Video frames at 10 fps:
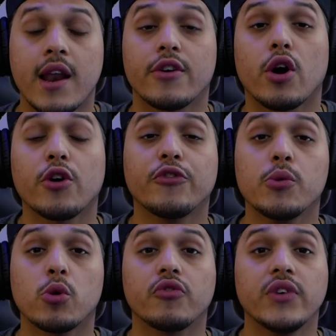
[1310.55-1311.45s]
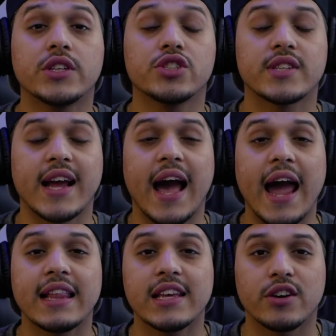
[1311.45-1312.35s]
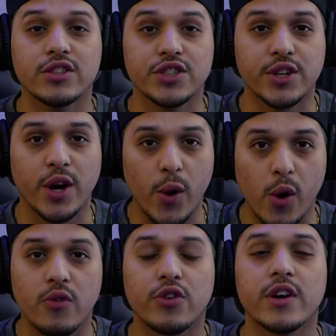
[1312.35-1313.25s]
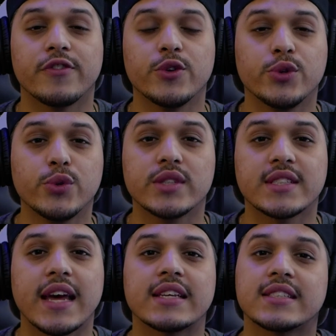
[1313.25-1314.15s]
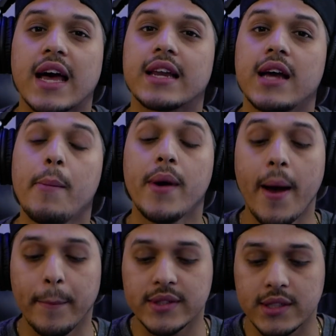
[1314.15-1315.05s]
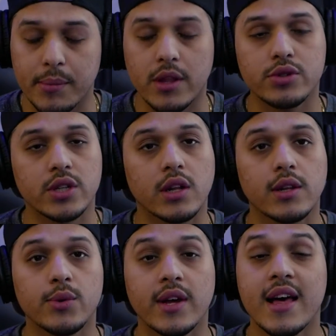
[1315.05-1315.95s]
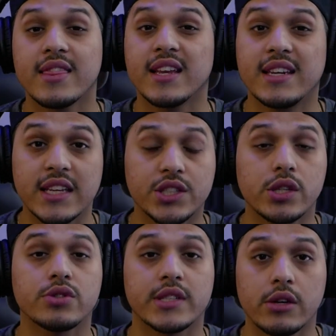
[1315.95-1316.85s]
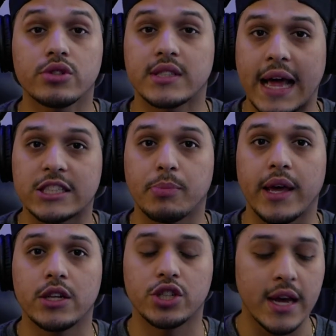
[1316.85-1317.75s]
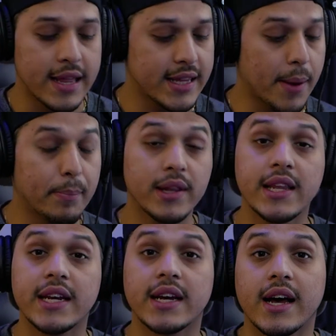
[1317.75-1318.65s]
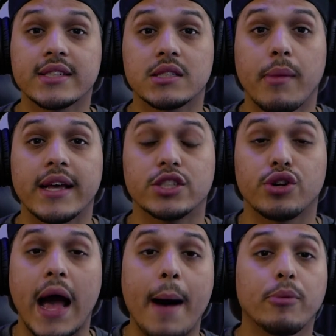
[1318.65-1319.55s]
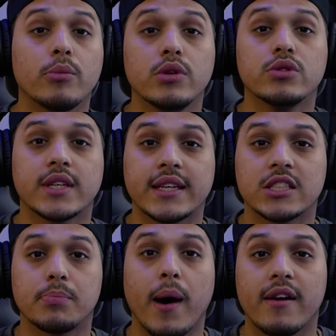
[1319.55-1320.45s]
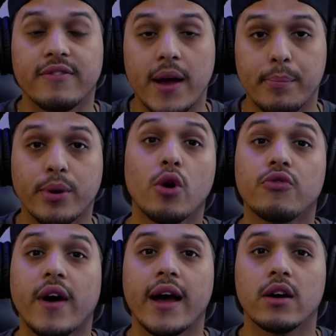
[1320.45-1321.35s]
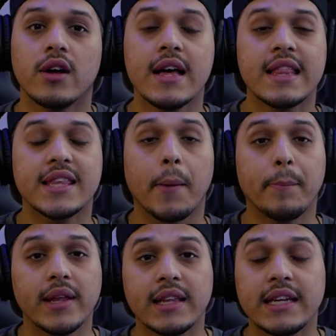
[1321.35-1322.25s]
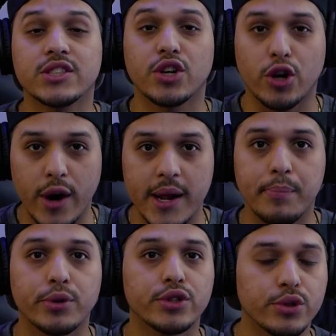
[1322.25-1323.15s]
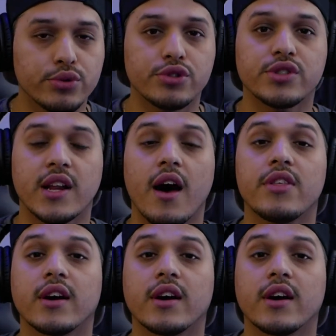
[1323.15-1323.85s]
Now, there are a few more features that I highly urge you to go over if you do decide to sign up, but some of those include the digital sales stats page, the ability to customize your Apple Music and Spotify profile, the ability to credit producers and other